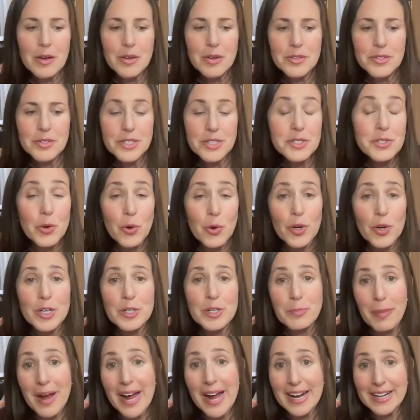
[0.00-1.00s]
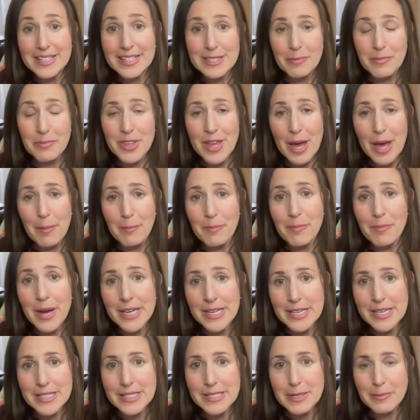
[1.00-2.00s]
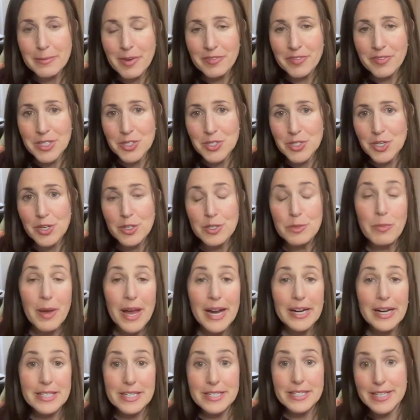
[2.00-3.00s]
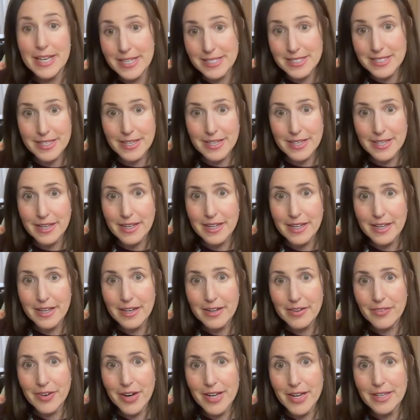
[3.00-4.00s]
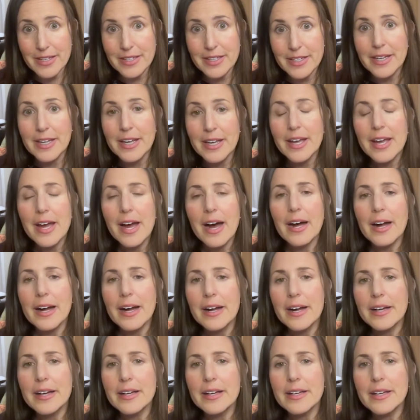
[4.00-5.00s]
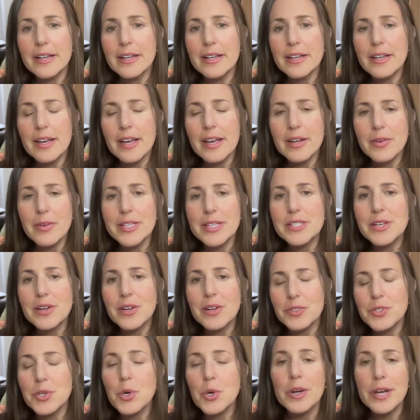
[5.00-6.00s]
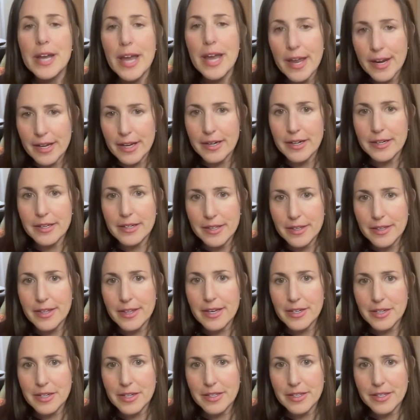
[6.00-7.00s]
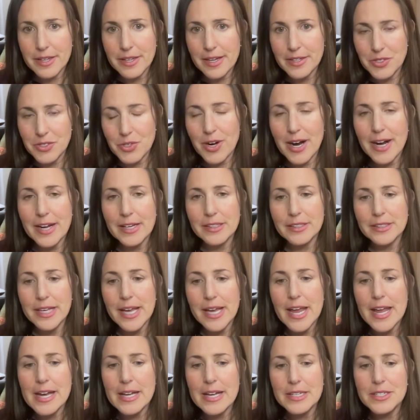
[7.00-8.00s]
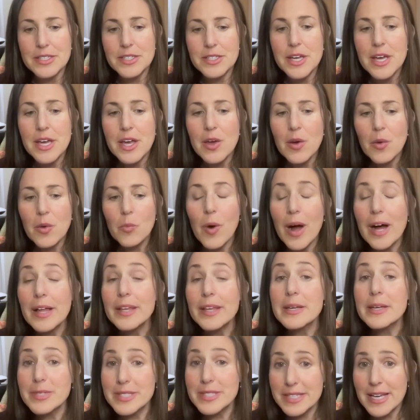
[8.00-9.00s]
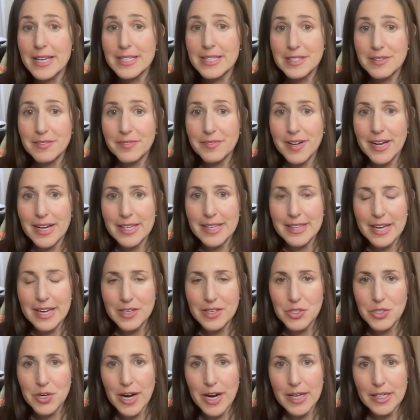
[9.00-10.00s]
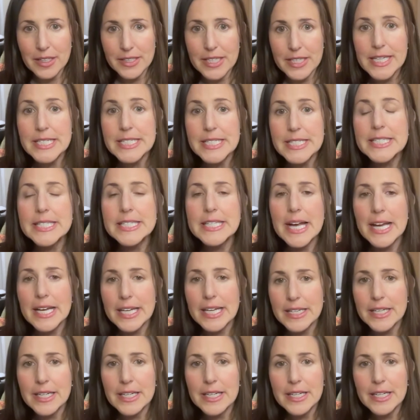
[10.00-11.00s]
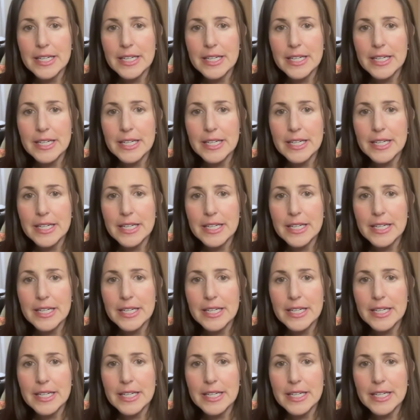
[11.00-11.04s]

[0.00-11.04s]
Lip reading: disgorge back some of that money, some of his shares back to Tesla, right? Anyway, it's called Tornetta, that trial. And while he was testifying in that trial, he said,